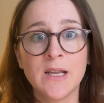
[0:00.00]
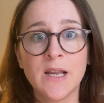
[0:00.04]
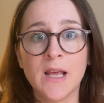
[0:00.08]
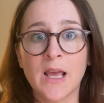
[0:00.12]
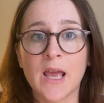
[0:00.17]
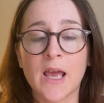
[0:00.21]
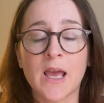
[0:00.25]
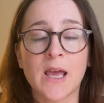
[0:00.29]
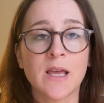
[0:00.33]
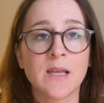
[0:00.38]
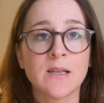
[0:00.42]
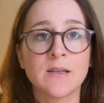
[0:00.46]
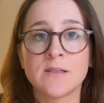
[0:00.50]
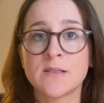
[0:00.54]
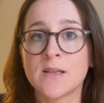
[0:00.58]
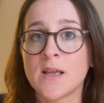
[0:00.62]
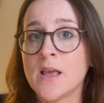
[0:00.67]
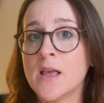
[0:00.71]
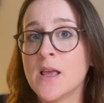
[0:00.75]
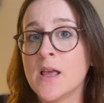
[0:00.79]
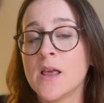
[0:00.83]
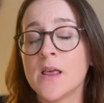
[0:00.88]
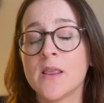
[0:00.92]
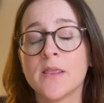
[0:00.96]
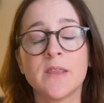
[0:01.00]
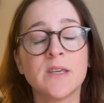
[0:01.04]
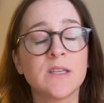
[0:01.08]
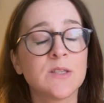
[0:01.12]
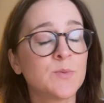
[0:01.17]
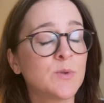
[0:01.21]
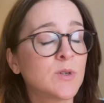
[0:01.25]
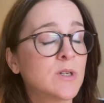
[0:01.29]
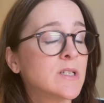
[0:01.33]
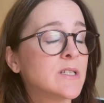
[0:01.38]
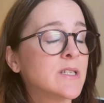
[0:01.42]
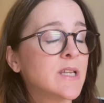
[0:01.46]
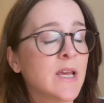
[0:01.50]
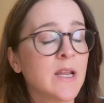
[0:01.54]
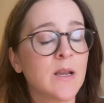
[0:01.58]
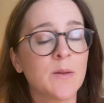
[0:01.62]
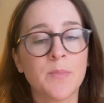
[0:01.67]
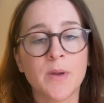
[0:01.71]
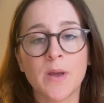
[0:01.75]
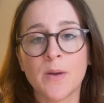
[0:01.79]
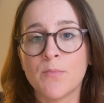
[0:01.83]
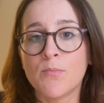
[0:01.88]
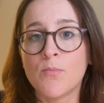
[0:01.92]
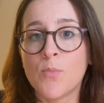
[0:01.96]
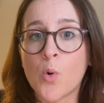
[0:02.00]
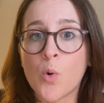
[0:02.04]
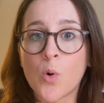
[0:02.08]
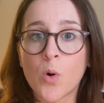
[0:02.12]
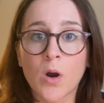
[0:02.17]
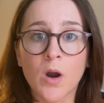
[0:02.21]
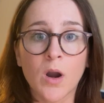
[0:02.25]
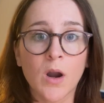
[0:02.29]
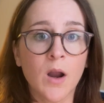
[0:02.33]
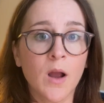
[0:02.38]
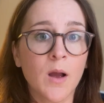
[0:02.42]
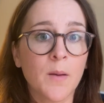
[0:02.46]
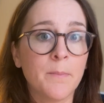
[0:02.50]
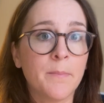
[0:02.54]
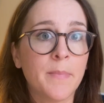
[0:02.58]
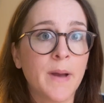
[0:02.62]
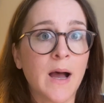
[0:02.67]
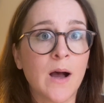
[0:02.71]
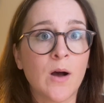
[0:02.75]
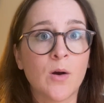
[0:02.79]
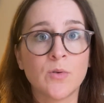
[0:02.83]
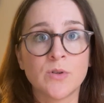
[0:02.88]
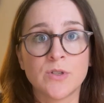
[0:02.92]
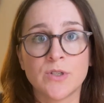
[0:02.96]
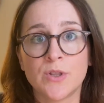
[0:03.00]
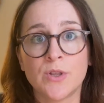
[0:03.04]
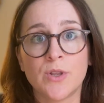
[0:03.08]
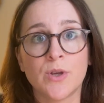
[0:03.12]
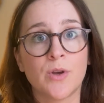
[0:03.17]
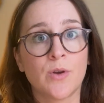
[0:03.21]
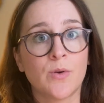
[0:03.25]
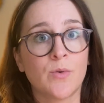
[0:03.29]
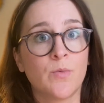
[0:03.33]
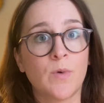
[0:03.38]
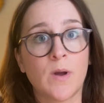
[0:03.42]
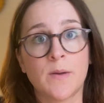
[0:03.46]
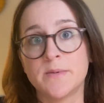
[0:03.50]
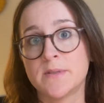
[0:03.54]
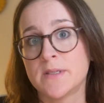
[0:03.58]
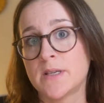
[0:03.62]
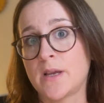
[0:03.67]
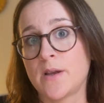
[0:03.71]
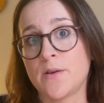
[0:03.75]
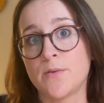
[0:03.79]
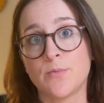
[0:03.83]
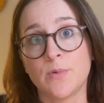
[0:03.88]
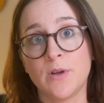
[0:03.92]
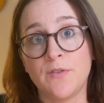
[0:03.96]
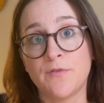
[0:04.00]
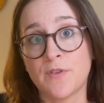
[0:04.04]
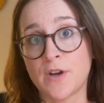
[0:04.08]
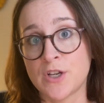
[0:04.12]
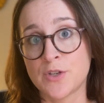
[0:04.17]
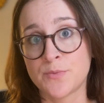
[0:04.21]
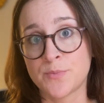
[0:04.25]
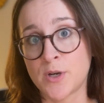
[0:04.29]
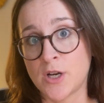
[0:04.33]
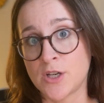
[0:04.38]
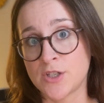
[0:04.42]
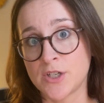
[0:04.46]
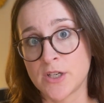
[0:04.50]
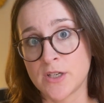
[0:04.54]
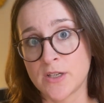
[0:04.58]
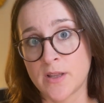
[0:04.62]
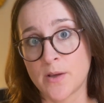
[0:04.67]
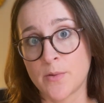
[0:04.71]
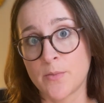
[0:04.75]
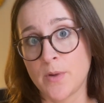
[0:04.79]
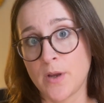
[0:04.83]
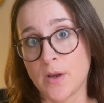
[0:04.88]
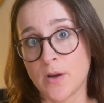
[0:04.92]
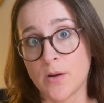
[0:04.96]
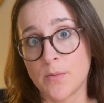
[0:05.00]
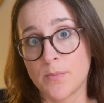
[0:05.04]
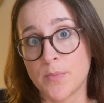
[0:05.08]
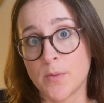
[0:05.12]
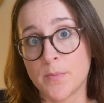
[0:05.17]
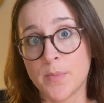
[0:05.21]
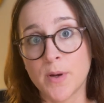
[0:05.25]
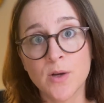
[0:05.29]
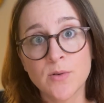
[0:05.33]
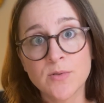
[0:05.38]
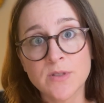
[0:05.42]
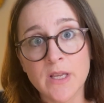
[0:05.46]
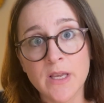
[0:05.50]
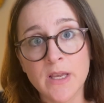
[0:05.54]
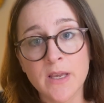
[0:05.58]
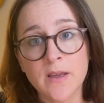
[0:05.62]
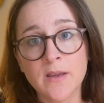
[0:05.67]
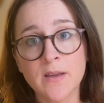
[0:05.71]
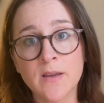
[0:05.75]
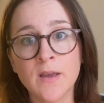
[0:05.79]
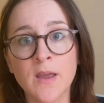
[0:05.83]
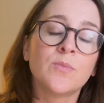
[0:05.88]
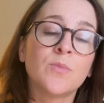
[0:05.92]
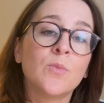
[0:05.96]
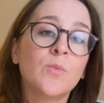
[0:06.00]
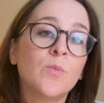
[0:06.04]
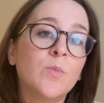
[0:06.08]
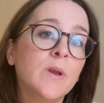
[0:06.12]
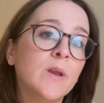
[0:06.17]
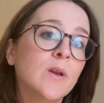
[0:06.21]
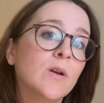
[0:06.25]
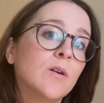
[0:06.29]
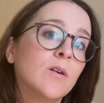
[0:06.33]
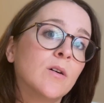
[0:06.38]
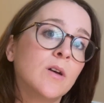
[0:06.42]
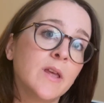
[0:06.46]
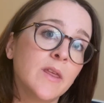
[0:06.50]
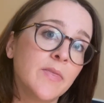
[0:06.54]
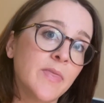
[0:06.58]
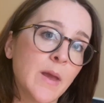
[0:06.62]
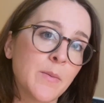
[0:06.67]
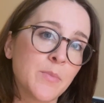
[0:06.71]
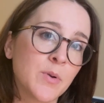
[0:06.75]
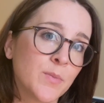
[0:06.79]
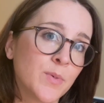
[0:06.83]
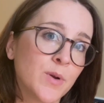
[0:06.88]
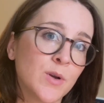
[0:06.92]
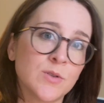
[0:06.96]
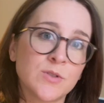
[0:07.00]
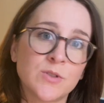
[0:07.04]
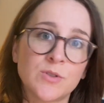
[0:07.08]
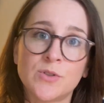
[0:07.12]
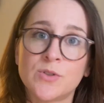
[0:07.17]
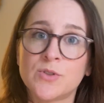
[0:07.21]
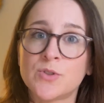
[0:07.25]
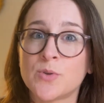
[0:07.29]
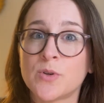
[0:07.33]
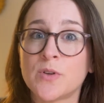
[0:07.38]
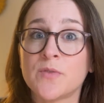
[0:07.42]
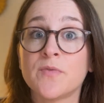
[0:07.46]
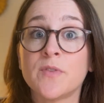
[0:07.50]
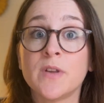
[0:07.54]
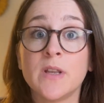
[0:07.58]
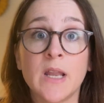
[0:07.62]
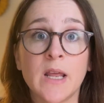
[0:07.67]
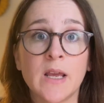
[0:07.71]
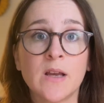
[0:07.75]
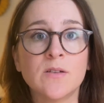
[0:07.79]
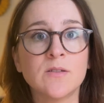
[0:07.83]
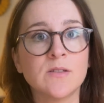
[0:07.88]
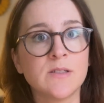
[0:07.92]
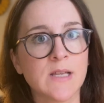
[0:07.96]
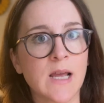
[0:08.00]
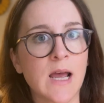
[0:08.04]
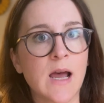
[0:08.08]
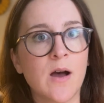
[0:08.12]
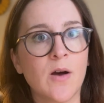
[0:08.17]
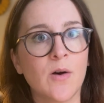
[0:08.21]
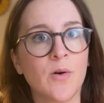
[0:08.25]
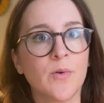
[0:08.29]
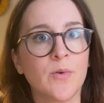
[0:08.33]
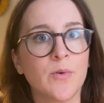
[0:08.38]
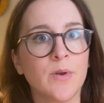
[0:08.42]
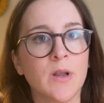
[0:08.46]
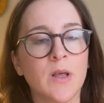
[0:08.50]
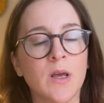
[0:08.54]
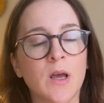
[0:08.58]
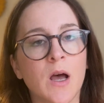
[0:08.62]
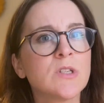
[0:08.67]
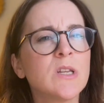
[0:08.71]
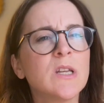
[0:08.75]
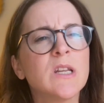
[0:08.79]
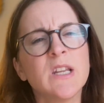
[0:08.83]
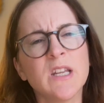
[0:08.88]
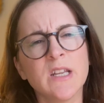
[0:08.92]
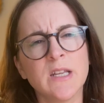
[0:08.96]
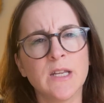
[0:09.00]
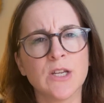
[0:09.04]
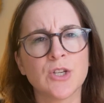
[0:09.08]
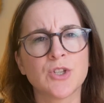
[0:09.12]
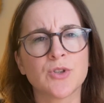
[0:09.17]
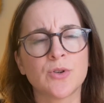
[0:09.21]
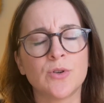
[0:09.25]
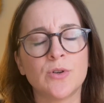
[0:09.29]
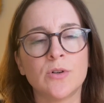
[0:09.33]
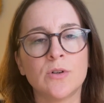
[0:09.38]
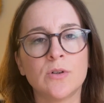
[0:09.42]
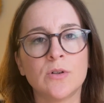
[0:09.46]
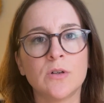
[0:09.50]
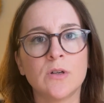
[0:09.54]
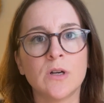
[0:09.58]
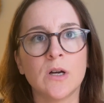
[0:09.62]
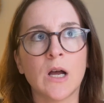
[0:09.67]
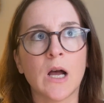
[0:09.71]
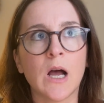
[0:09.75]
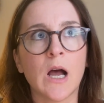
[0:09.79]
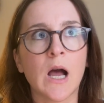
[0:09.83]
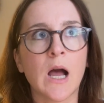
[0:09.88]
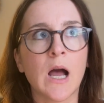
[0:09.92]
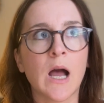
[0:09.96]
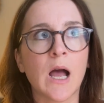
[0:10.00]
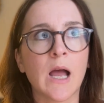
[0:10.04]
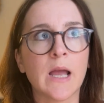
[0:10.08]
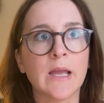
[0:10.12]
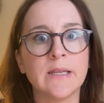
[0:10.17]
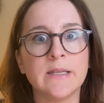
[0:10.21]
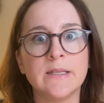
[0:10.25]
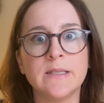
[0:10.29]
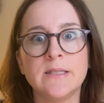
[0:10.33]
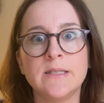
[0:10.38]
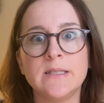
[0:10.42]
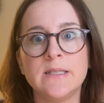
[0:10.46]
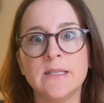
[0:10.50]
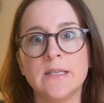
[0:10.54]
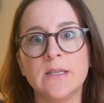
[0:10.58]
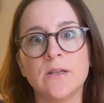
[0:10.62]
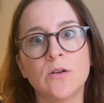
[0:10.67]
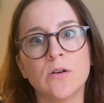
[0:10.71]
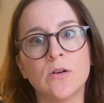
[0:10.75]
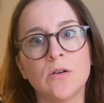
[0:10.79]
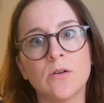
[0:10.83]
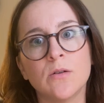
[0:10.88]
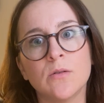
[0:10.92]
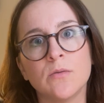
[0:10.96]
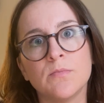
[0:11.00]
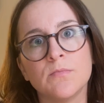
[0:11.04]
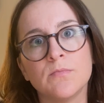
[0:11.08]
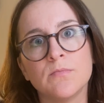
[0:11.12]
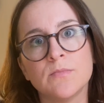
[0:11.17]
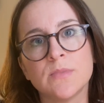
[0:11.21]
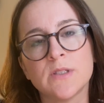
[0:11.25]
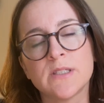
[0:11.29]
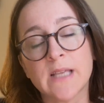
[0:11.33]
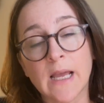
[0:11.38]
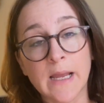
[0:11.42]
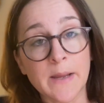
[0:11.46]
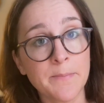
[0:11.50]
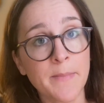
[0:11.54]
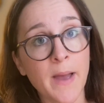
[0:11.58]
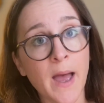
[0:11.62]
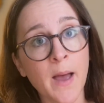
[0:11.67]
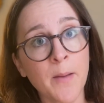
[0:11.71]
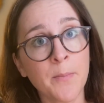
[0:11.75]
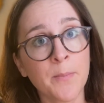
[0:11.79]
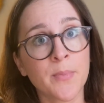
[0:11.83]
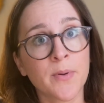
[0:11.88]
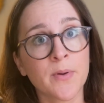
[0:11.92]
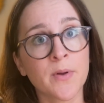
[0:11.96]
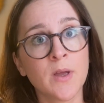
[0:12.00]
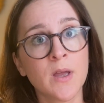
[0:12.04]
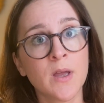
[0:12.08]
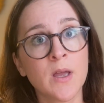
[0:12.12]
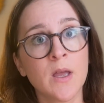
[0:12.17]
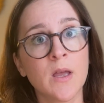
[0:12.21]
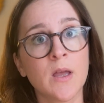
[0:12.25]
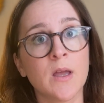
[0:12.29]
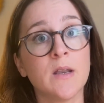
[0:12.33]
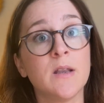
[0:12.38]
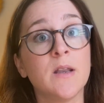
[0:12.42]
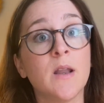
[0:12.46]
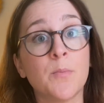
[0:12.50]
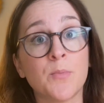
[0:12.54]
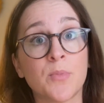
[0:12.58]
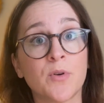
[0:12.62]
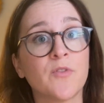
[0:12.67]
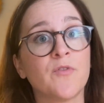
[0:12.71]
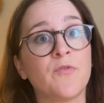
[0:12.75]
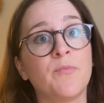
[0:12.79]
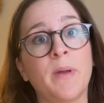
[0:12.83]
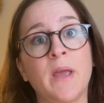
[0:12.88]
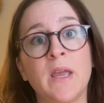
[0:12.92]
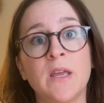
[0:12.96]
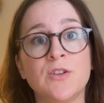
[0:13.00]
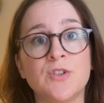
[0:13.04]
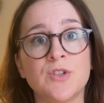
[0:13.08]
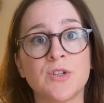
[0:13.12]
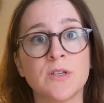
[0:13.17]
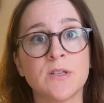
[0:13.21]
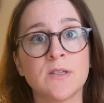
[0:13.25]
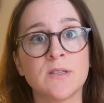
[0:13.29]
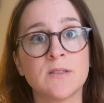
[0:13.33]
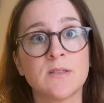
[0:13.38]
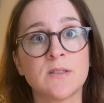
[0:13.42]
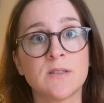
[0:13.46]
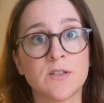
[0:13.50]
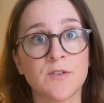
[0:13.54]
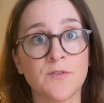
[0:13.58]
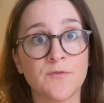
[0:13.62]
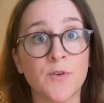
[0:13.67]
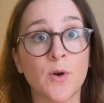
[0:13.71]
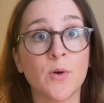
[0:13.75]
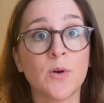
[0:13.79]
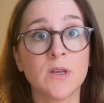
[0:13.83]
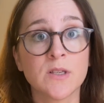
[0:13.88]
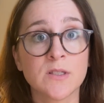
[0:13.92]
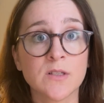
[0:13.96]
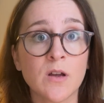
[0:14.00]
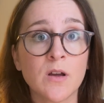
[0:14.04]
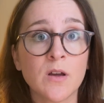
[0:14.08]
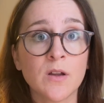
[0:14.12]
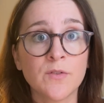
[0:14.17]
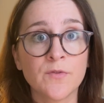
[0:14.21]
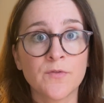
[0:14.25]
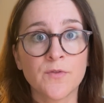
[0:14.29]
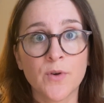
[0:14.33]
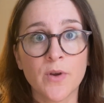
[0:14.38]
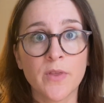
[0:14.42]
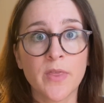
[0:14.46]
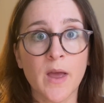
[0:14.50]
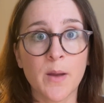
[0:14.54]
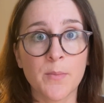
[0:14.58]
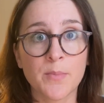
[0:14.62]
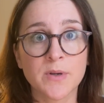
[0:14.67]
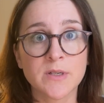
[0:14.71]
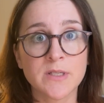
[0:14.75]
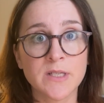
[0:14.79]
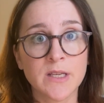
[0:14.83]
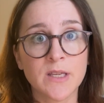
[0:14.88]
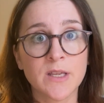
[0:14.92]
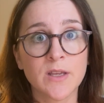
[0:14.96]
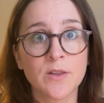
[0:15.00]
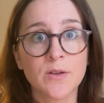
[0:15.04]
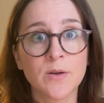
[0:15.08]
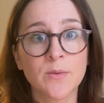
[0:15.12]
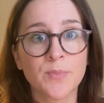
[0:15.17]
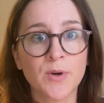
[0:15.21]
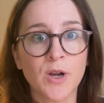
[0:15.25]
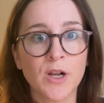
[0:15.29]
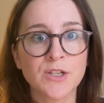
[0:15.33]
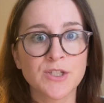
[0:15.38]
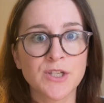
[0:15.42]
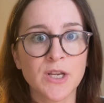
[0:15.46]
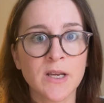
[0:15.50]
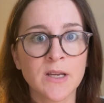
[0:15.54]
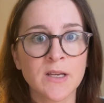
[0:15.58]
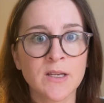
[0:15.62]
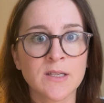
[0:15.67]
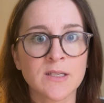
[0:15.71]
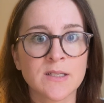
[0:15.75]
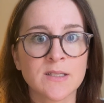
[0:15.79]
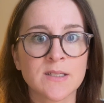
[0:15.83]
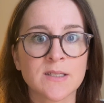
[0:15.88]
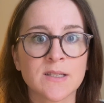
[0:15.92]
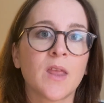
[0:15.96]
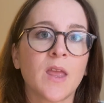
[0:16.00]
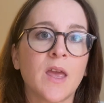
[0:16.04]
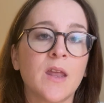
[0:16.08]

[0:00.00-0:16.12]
and this will contain a bit more about the website refresh project that we are proposing. We'll, in that proposal, sort of nail down an initial ideal sitemap, number of pages to focus on for that particular project.